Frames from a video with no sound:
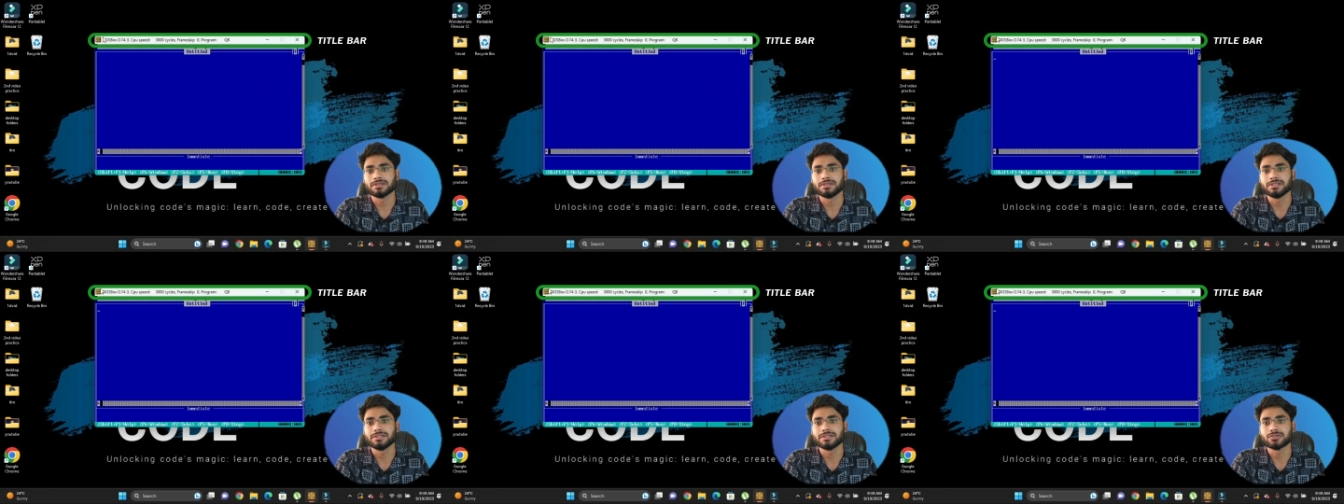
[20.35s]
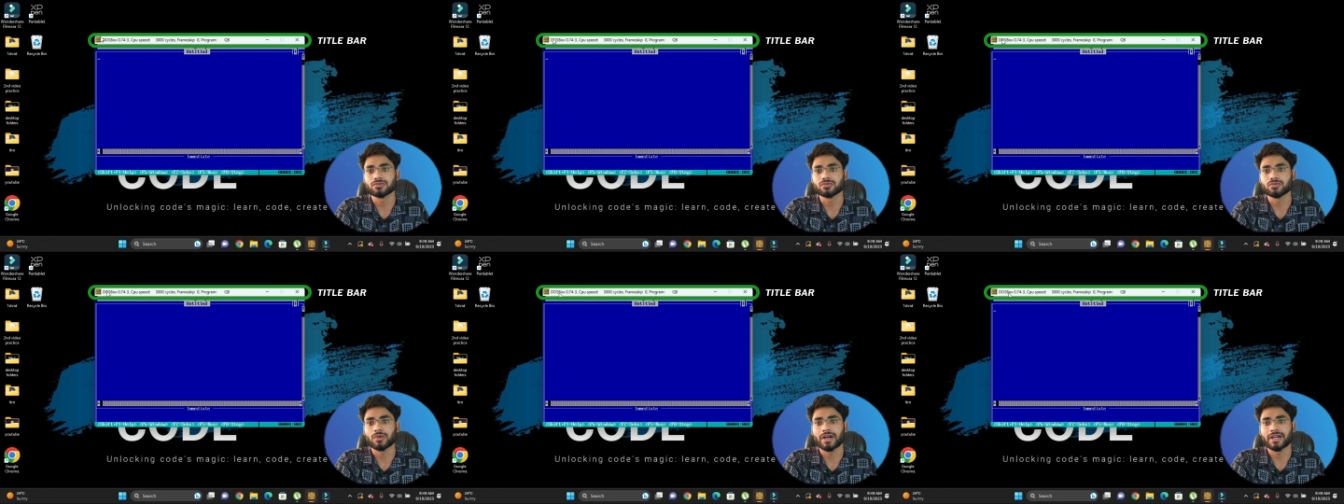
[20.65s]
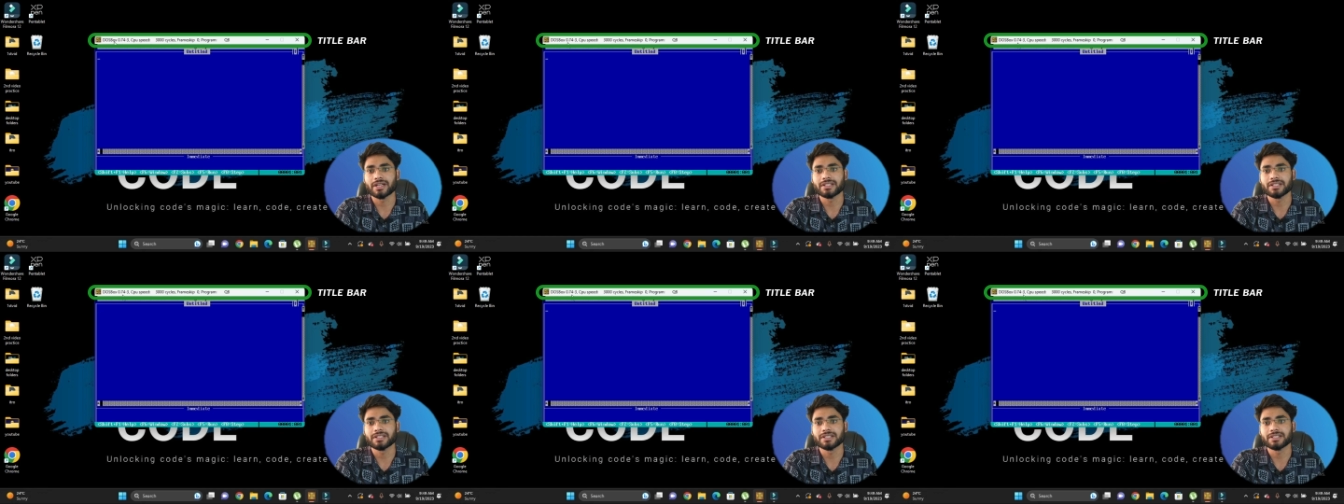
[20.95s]
this
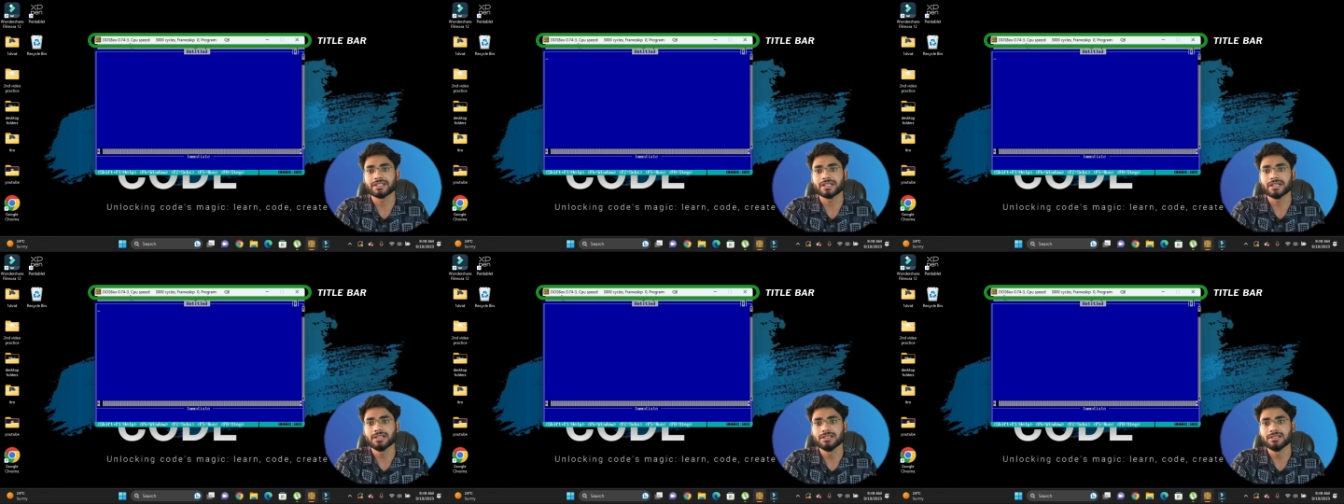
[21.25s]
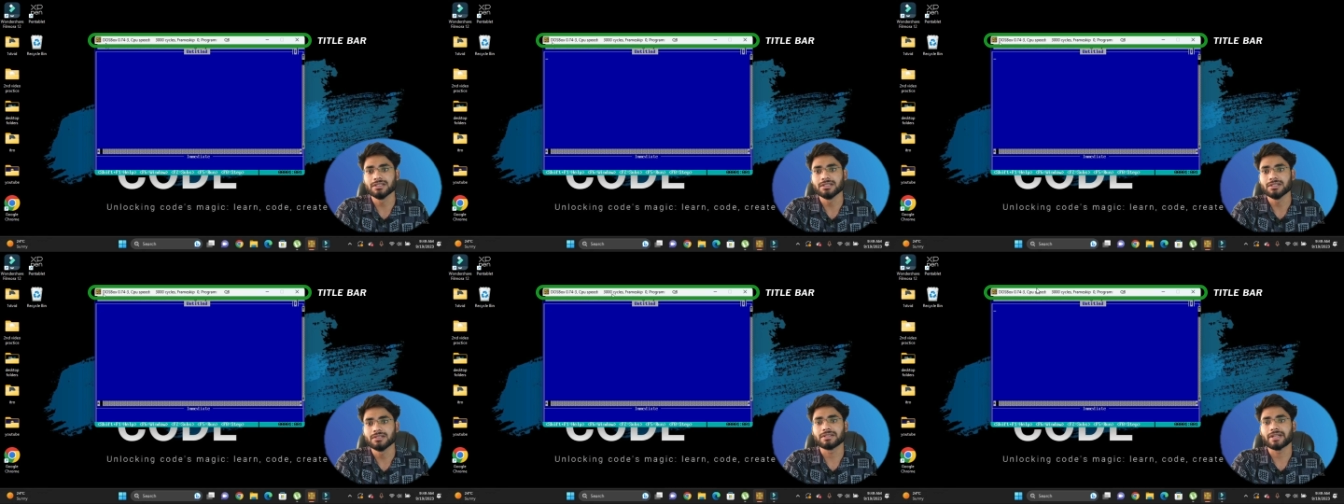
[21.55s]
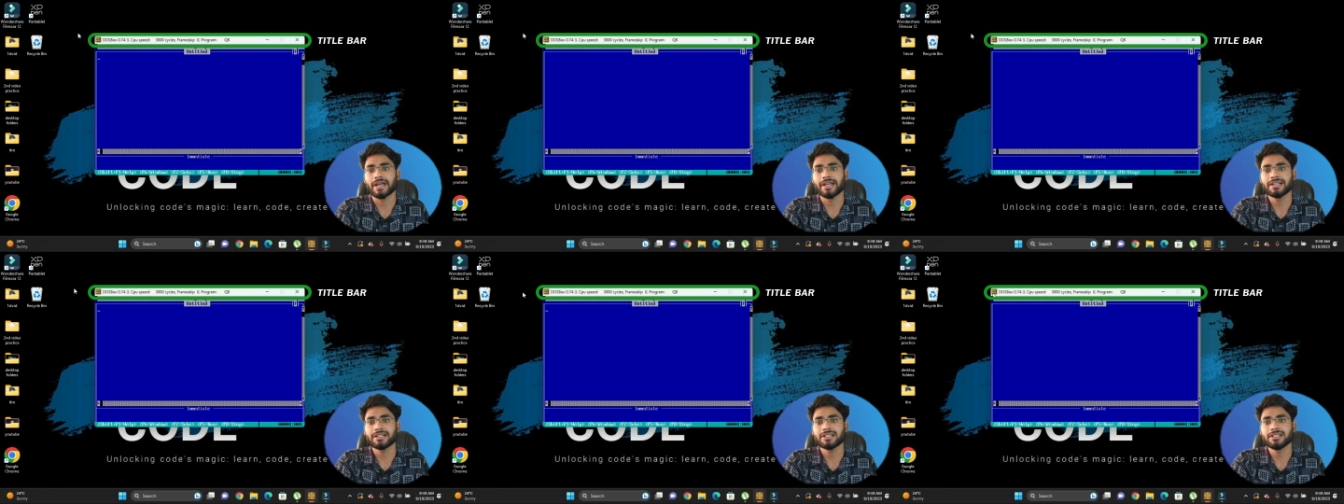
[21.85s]
white area.
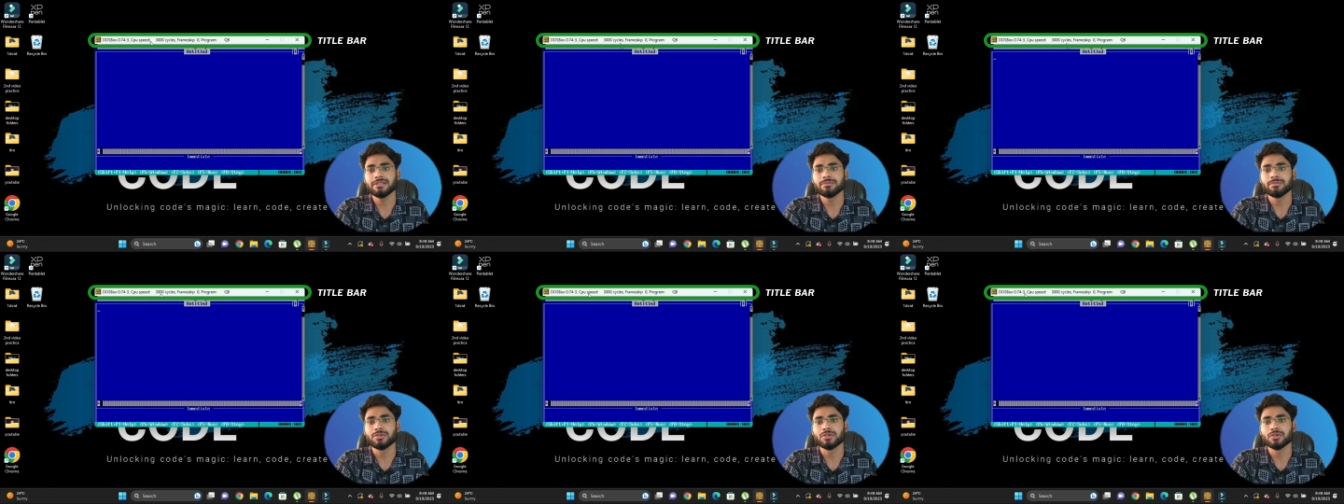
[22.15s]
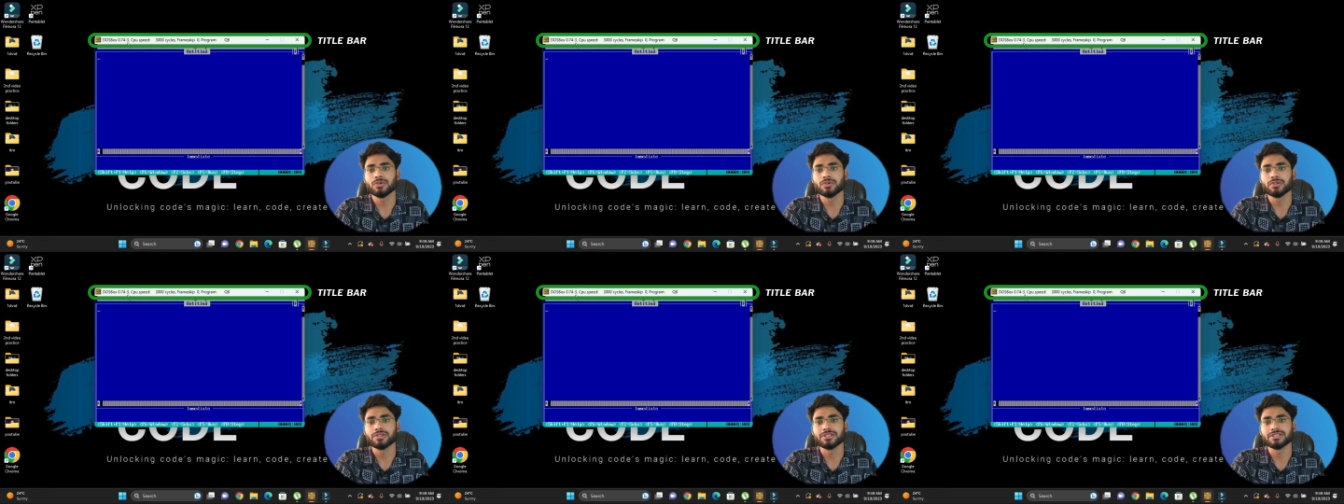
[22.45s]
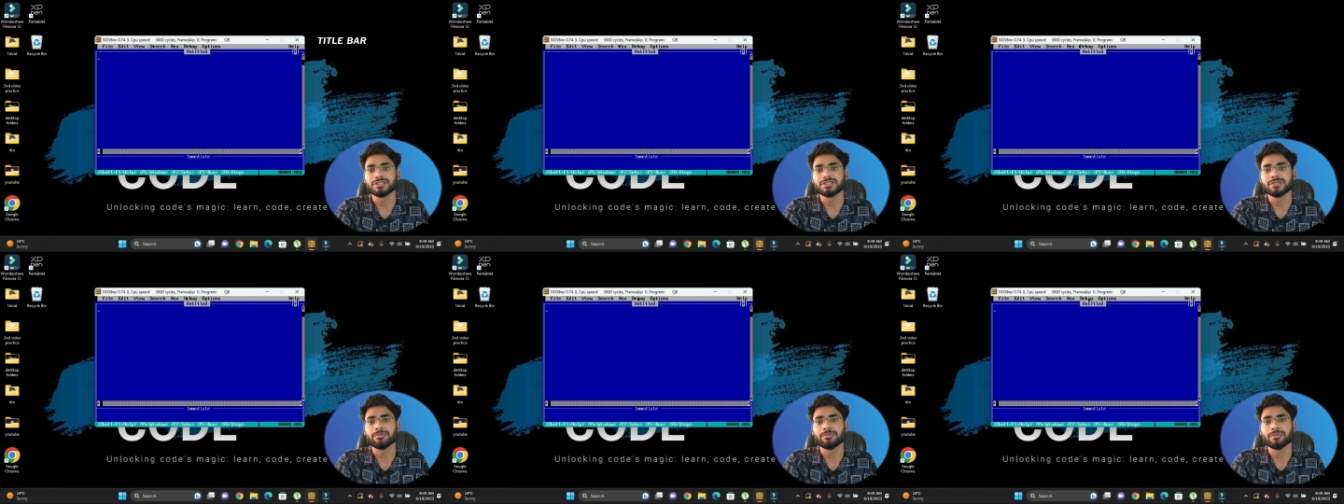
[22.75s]
Directly below
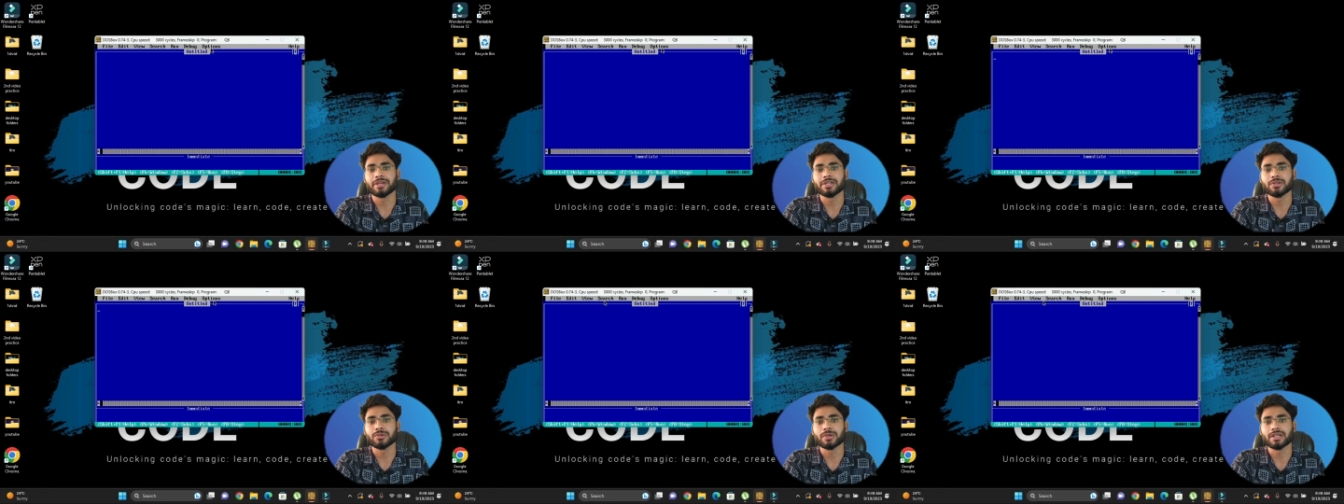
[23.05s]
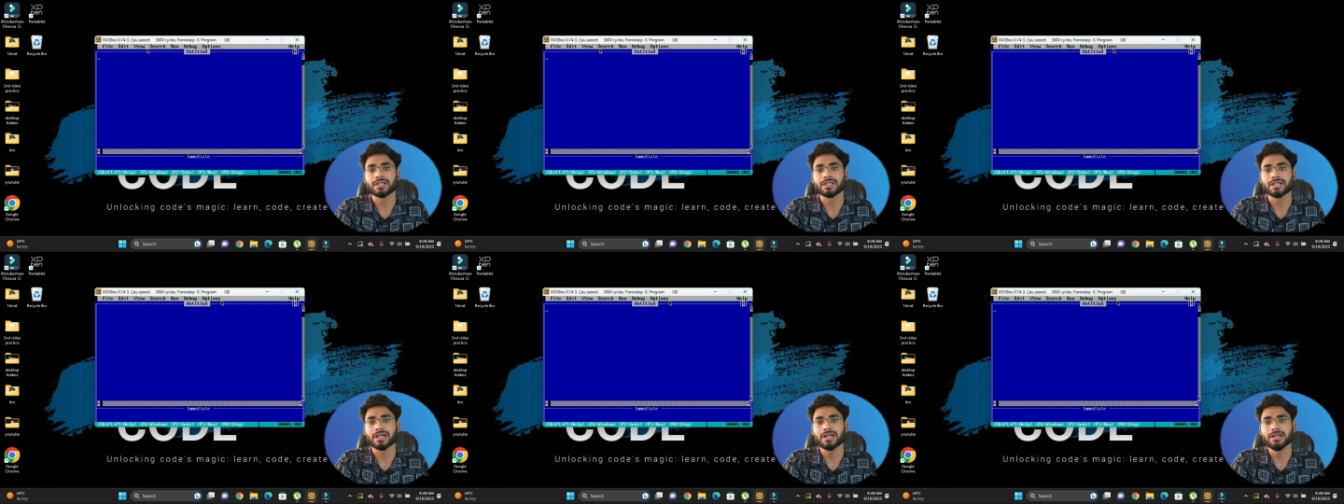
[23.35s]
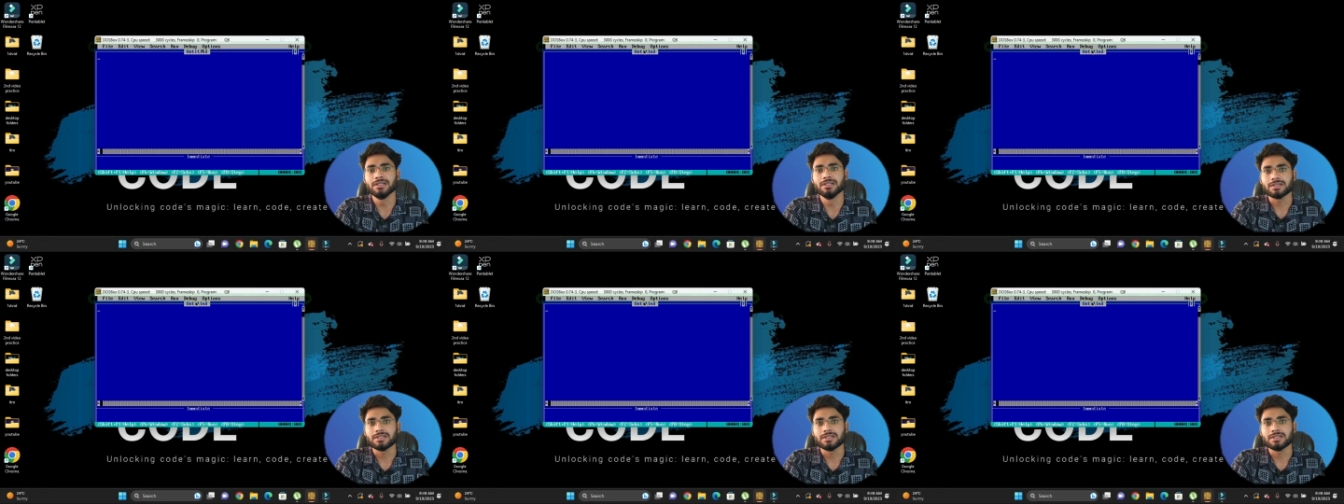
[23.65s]
is the menu area.